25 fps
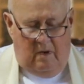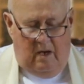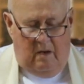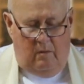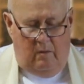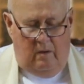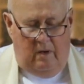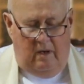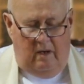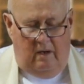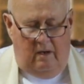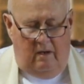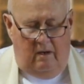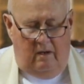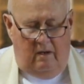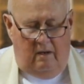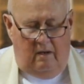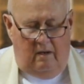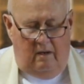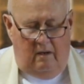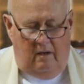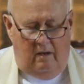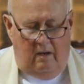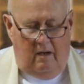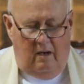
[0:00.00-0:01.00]
we
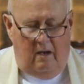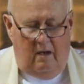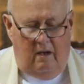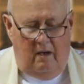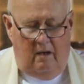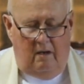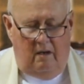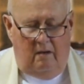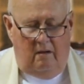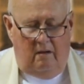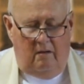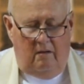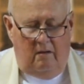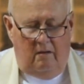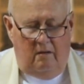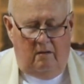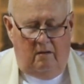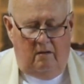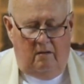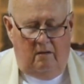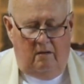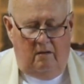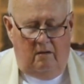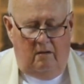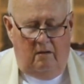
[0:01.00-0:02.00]
hear
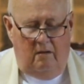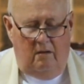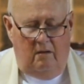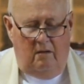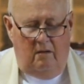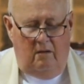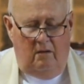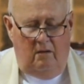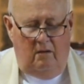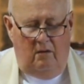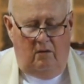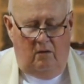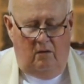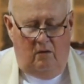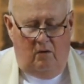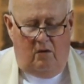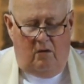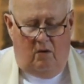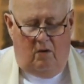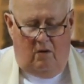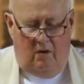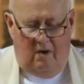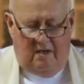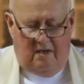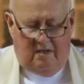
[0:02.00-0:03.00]
you
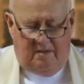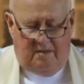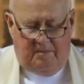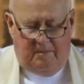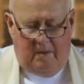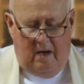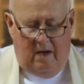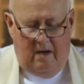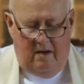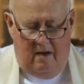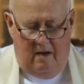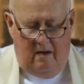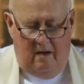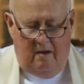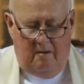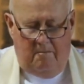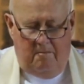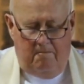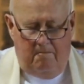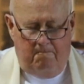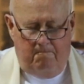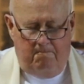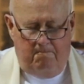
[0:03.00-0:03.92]
call us by name.